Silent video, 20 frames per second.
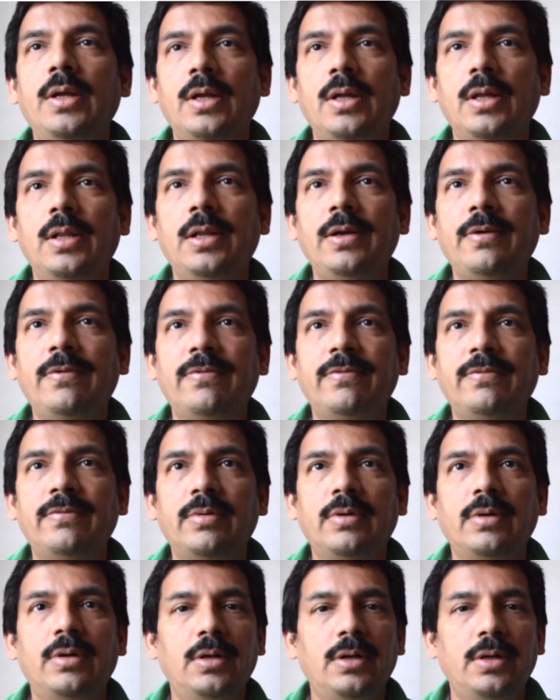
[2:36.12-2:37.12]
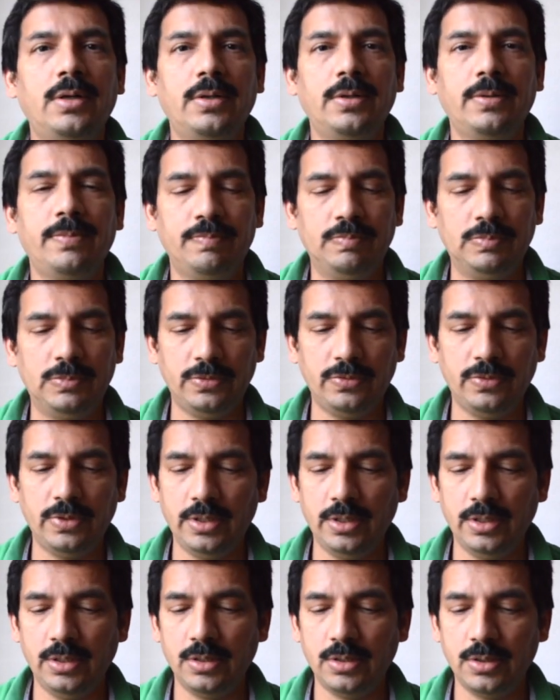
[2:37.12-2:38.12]
Let's start
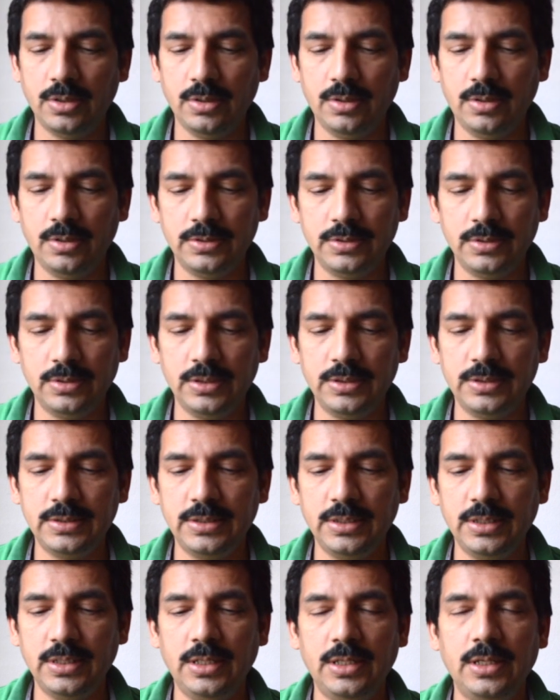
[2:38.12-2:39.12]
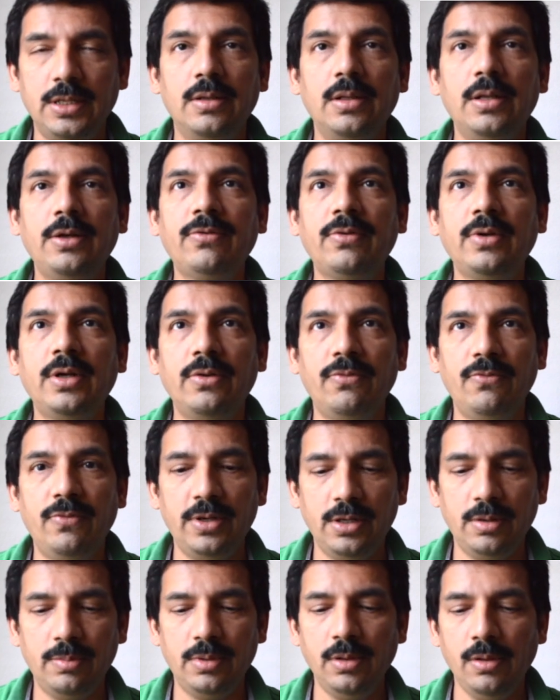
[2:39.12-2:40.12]
writing a code. So let's create a
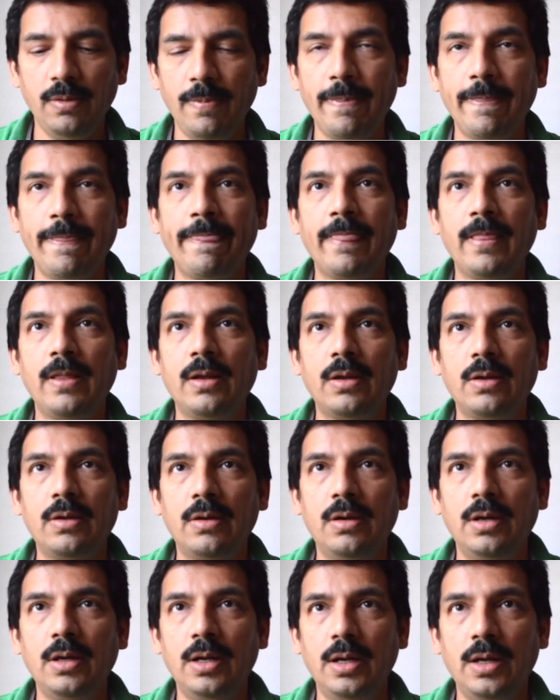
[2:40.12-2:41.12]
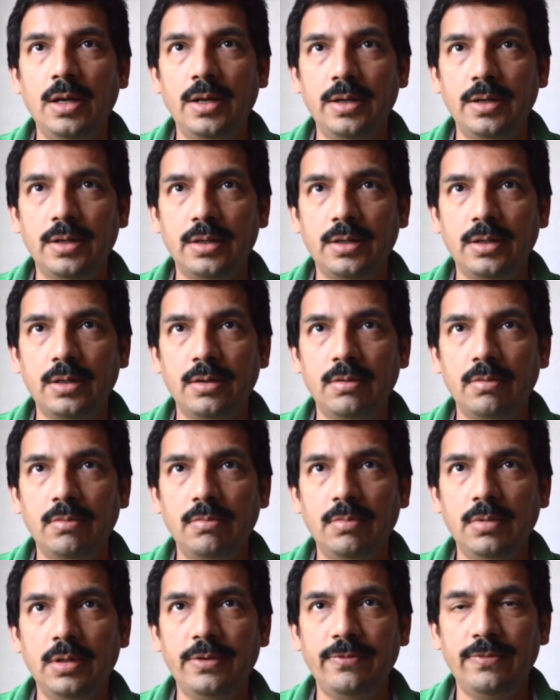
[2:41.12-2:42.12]
variable and
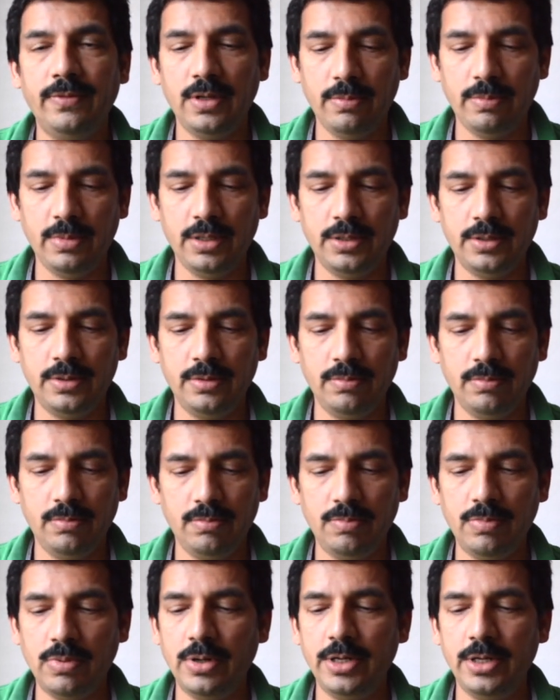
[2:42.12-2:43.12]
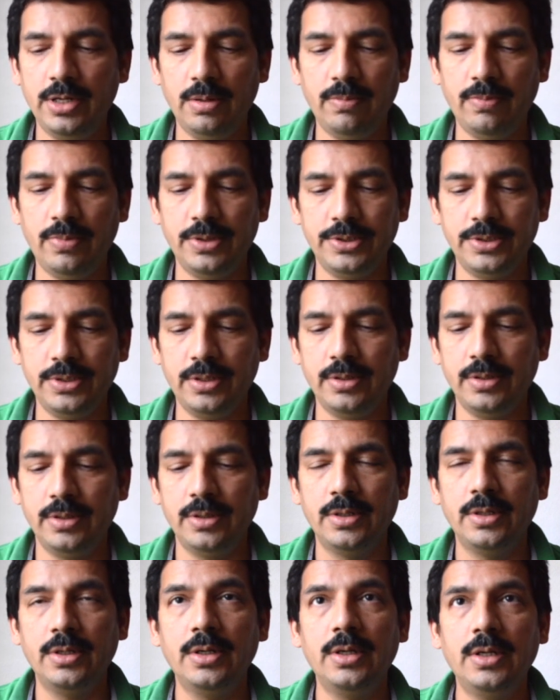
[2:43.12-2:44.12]
let's name it body temperature.
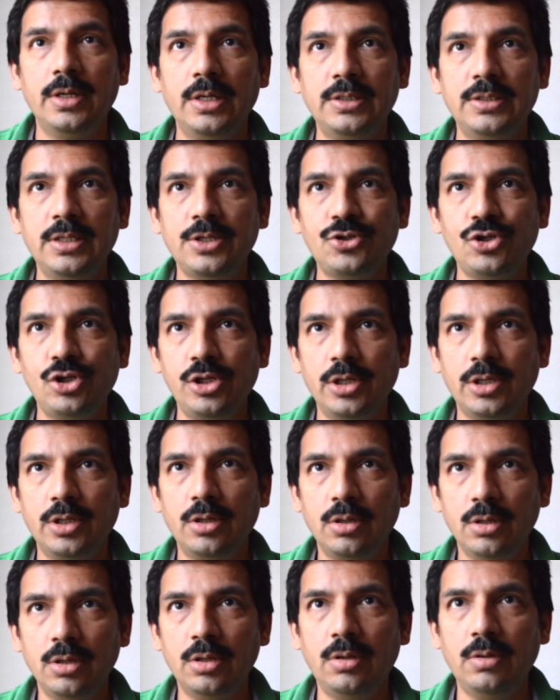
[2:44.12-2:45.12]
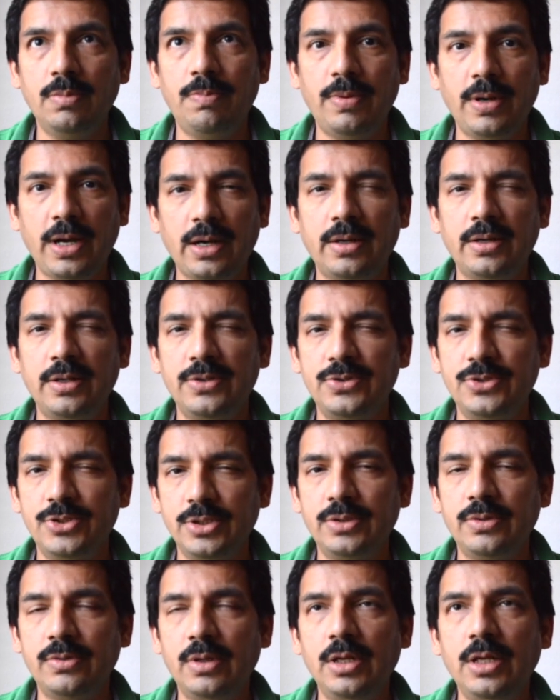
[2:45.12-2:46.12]
It's actually a good practice
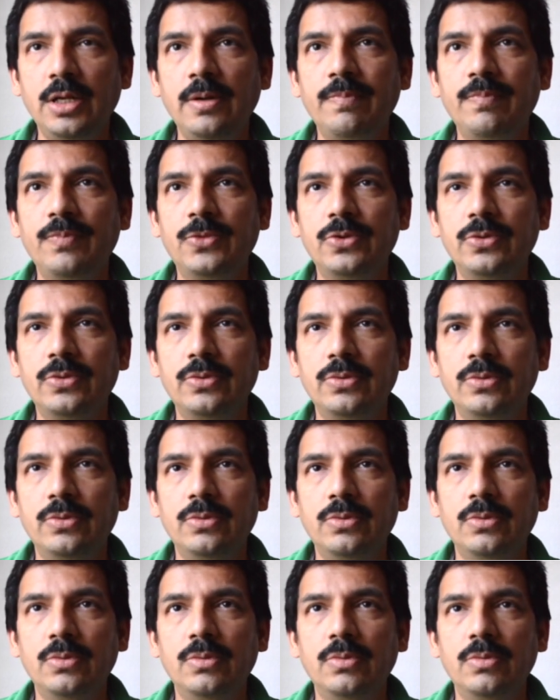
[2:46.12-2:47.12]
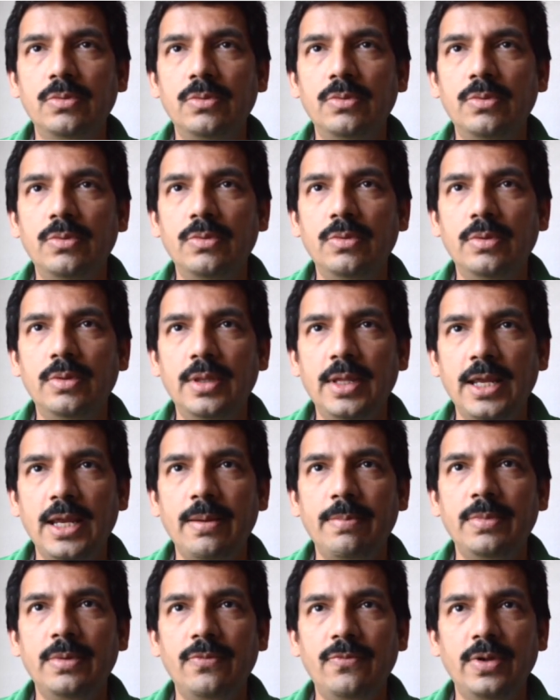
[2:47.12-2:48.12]
generally to
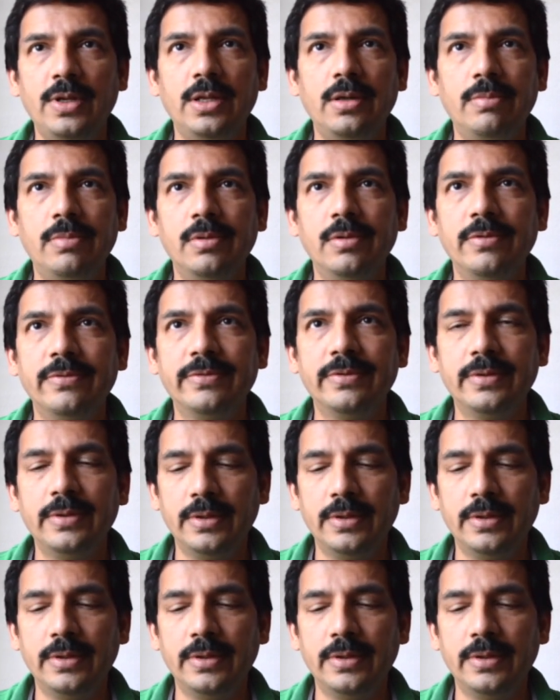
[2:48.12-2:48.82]
name the variables